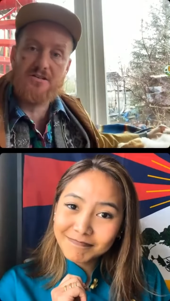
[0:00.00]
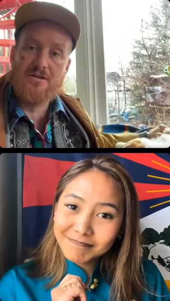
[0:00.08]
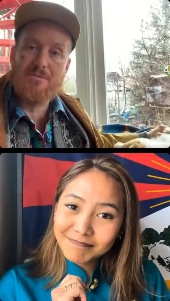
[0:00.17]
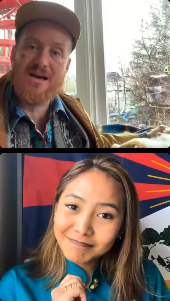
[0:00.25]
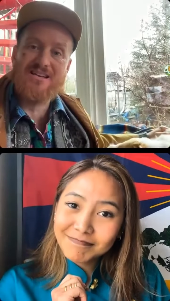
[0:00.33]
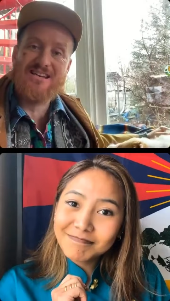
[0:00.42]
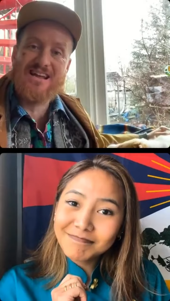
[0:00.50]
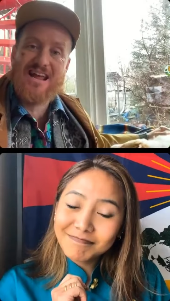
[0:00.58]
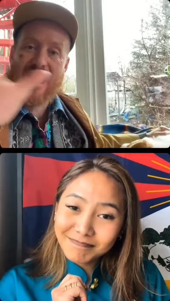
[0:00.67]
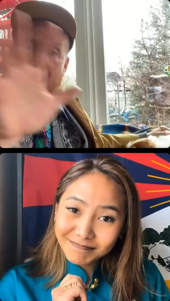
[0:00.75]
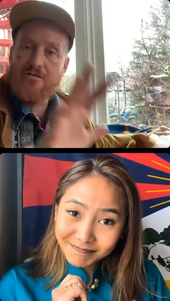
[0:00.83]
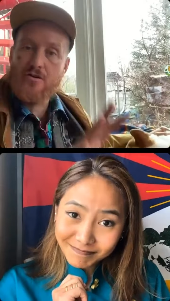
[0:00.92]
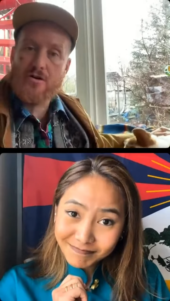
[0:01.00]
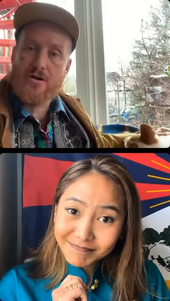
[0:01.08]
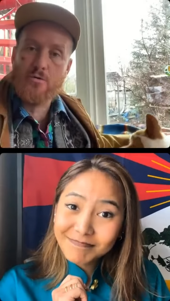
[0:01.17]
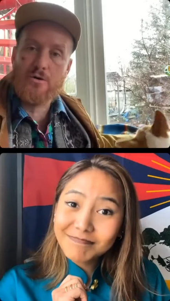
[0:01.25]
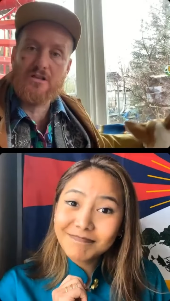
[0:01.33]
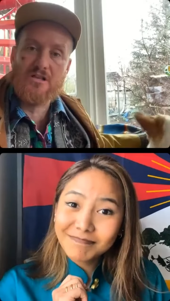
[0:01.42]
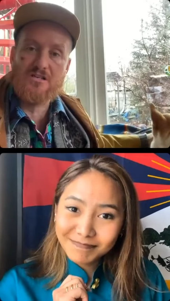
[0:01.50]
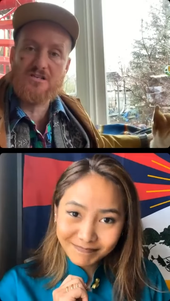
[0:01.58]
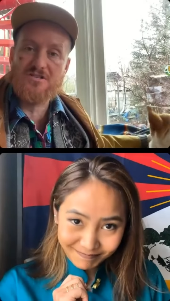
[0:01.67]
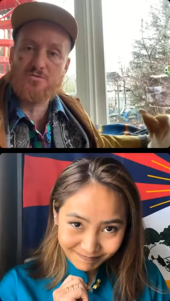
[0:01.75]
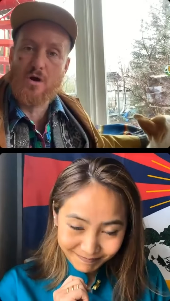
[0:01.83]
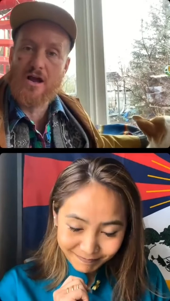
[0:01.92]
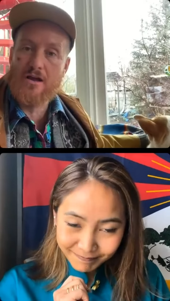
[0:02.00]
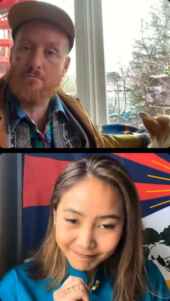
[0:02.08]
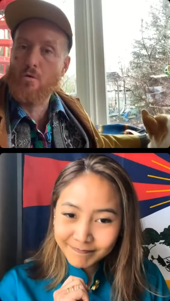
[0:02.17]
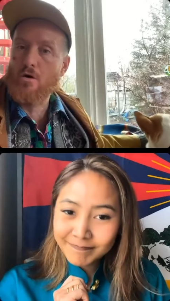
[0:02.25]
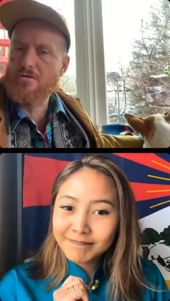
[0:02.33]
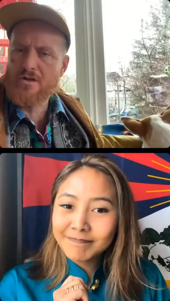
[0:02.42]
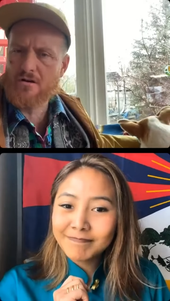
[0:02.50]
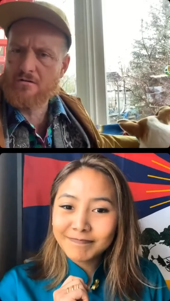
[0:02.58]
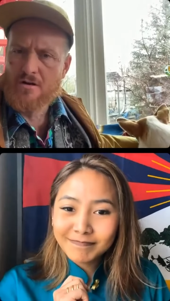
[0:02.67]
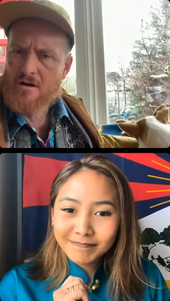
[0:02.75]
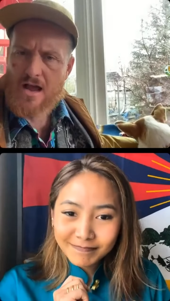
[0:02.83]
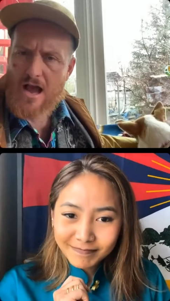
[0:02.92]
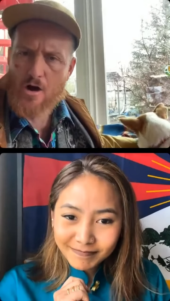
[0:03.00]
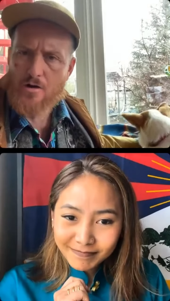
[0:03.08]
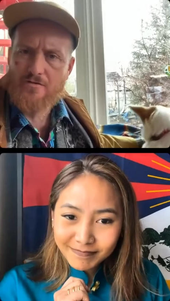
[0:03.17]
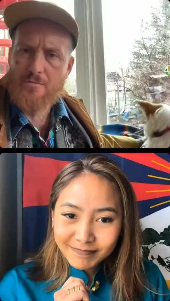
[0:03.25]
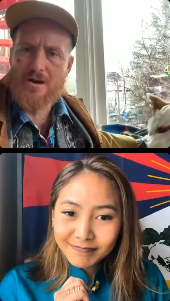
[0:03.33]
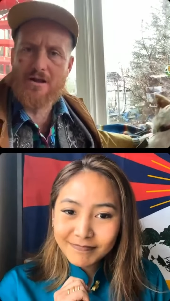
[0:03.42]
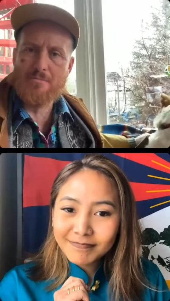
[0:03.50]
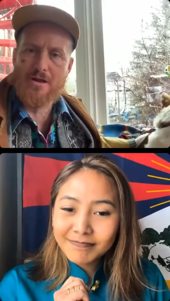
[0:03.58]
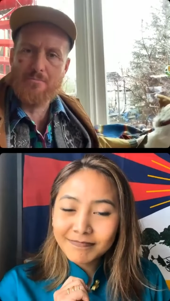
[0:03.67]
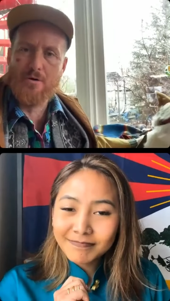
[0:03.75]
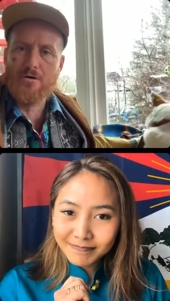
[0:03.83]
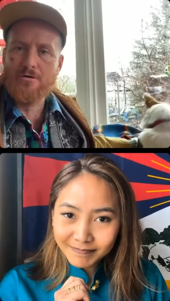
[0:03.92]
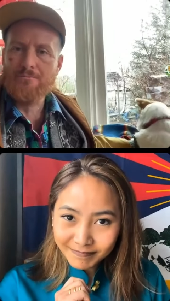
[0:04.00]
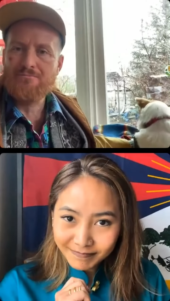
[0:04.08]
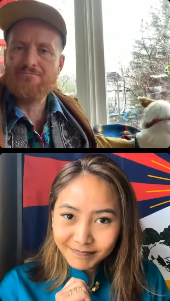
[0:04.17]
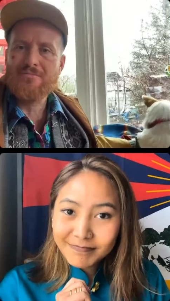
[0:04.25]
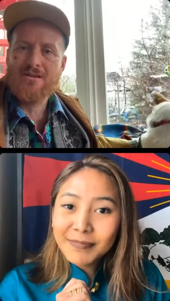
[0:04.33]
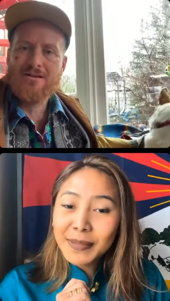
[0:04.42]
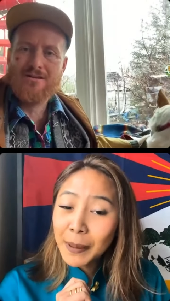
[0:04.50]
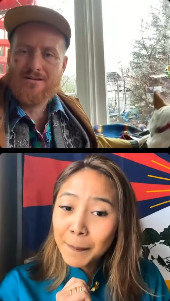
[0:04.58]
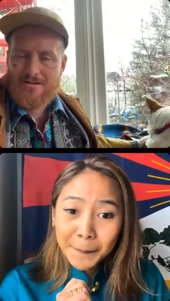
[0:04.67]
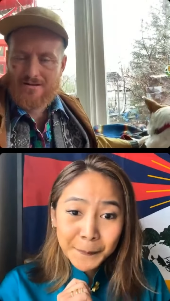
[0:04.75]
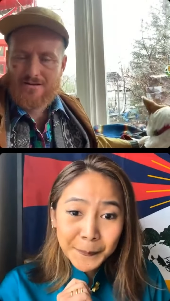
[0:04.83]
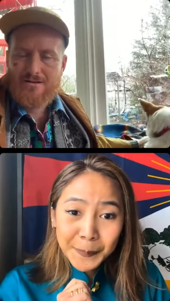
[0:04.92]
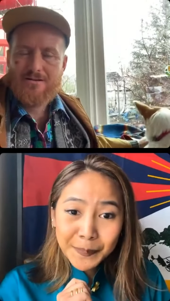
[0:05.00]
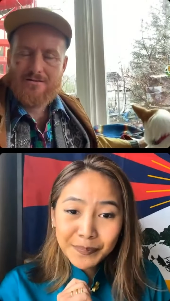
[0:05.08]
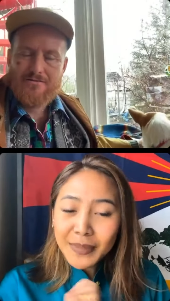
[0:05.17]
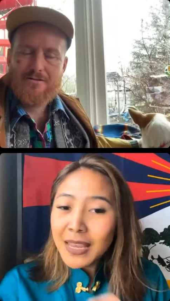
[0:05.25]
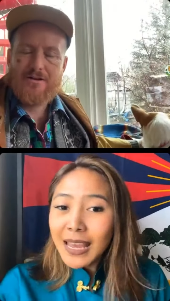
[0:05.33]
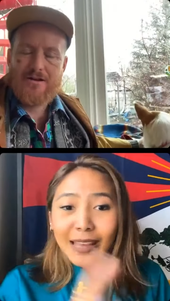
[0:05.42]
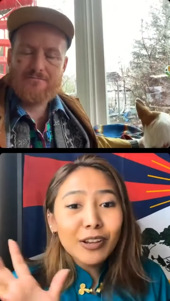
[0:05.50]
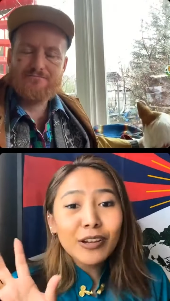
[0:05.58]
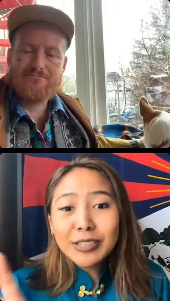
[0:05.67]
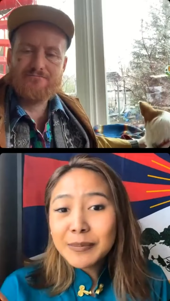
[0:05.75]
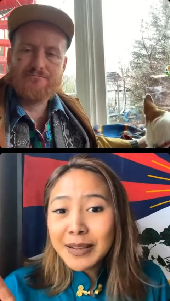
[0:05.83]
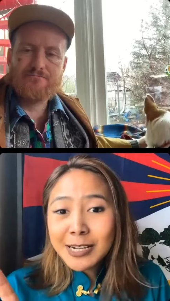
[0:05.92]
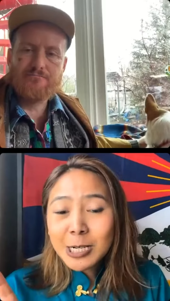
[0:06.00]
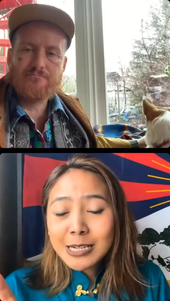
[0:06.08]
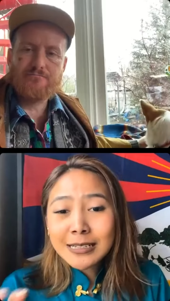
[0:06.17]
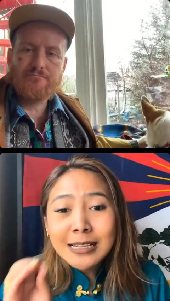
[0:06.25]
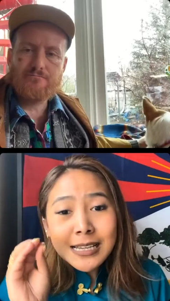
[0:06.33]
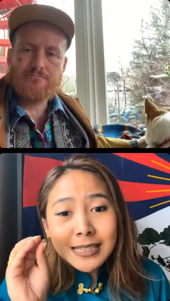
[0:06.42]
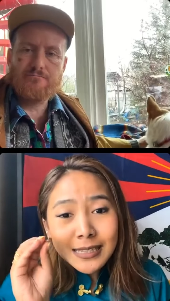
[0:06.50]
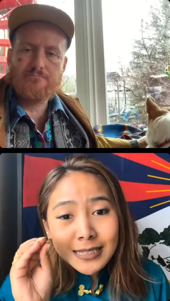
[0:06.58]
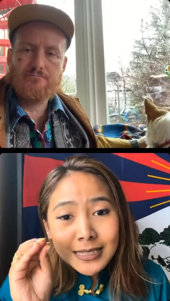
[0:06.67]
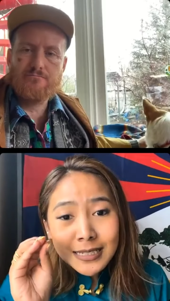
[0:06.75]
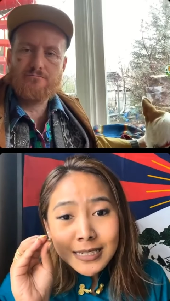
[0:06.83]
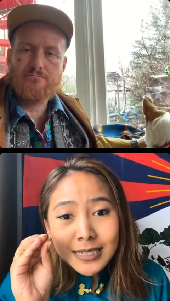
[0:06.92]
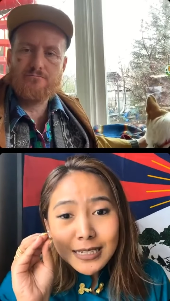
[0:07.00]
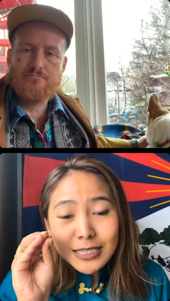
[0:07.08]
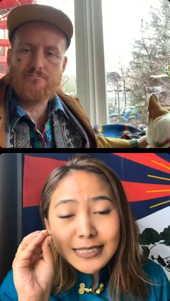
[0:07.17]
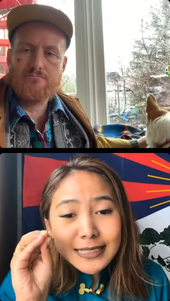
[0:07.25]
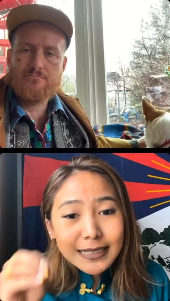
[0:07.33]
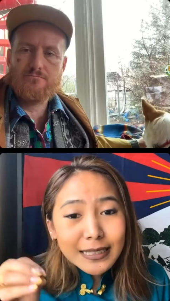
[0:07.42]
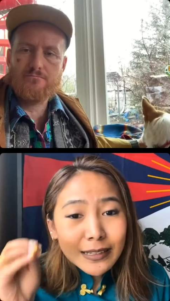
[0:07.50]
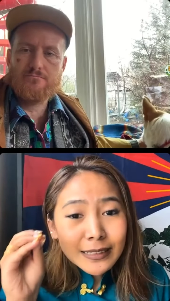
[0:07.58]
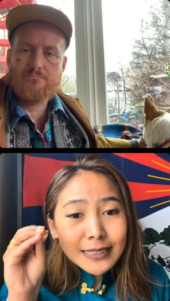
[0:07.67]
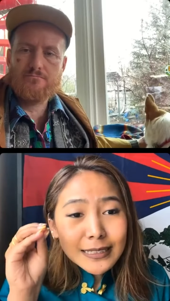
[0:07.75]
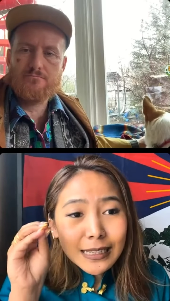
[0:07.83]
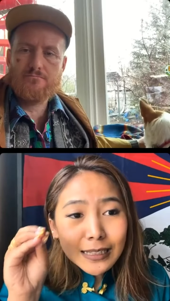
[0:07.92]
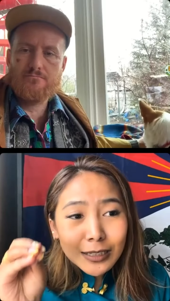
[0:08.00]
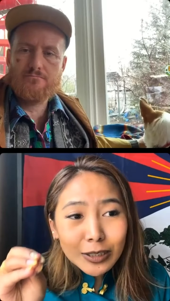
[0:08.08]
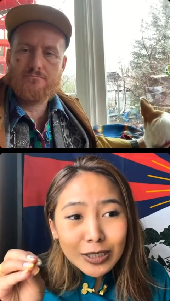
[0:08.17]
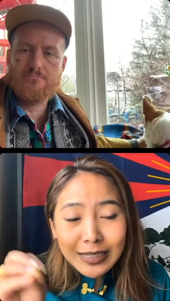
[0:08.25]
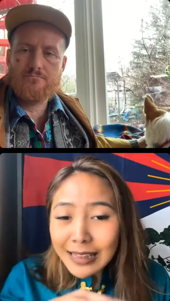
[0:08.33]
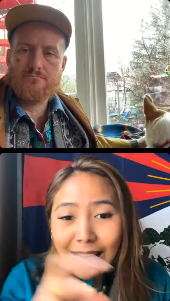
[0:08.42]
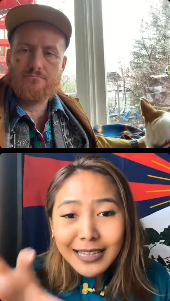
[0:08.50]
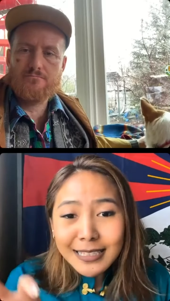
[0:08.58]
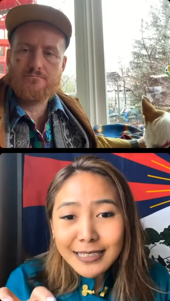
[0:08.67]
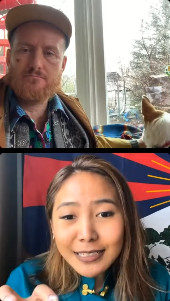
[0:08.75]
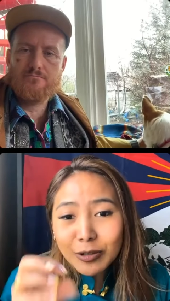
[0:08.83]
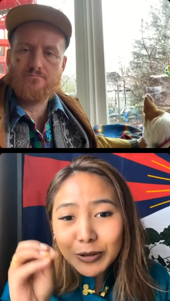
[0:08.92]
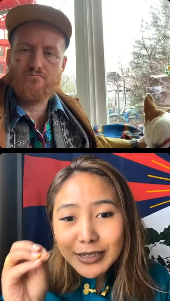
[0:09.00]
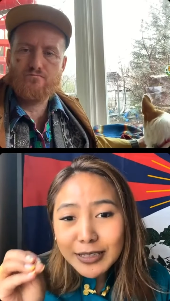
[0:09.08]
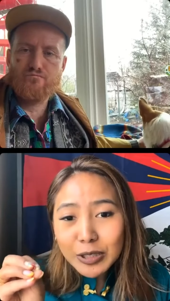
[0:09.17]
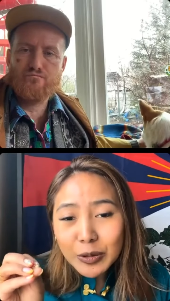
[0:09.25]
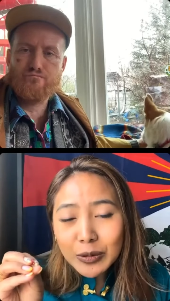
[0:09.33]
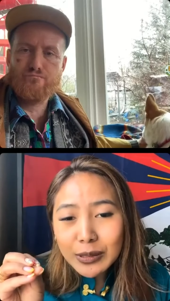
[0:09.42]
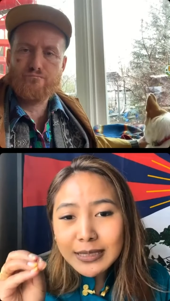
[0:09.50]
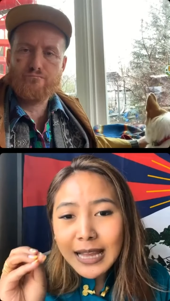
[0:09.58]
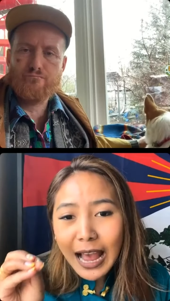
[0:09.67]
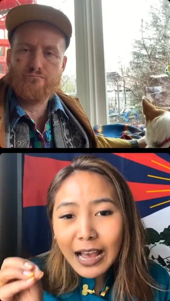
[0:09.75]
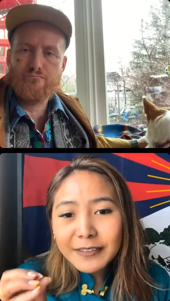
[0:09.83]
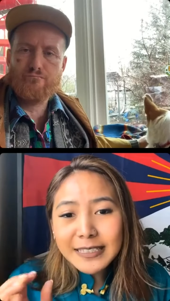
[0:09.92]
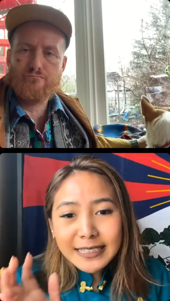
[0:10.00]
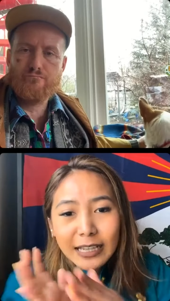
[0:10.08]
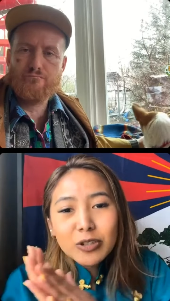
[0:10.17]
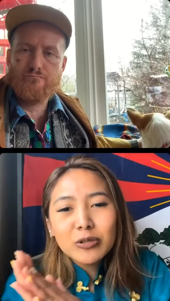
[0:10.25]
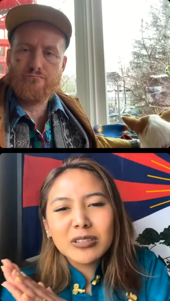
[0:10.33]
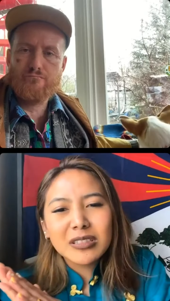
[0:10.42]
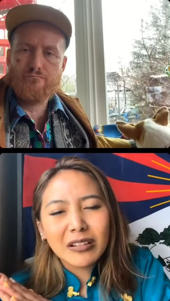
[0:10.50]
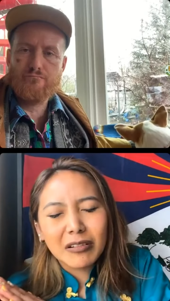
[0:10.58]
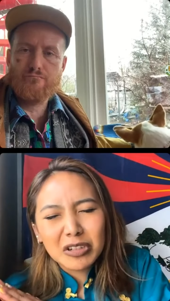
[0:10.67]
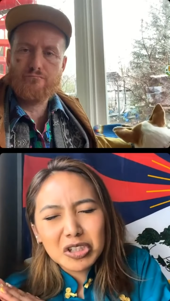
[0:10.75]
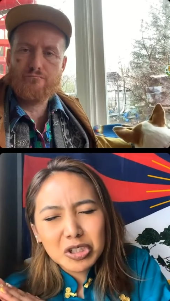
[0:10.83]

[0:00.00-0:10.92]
Speaker 1: in Tibet to gather in a religious way more than however many people. Yeah. Yeah.
Speaker 2: And not to mention this these classes or these schools have schedules that are